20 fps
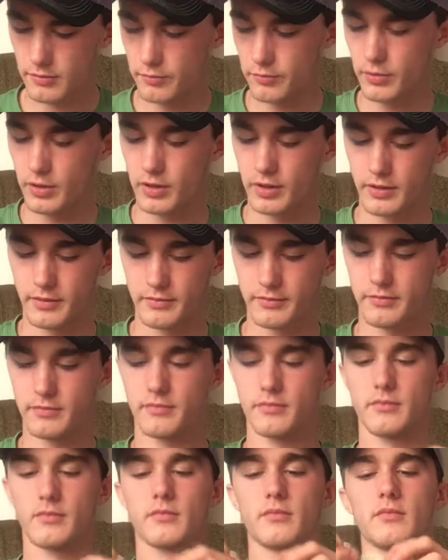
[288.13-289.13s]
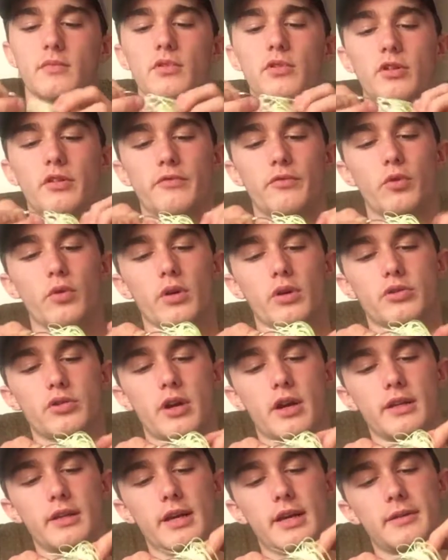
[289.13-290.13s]
Really looking forward to
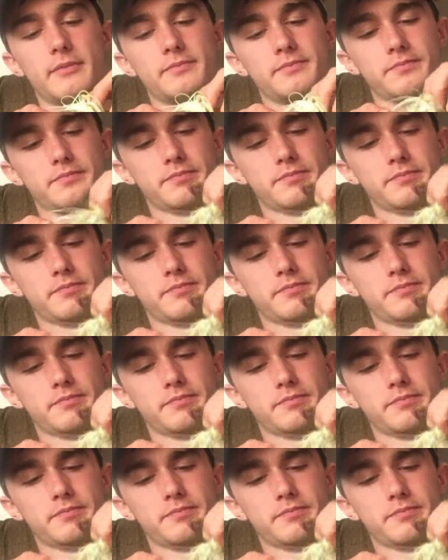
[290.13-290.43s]
trying that.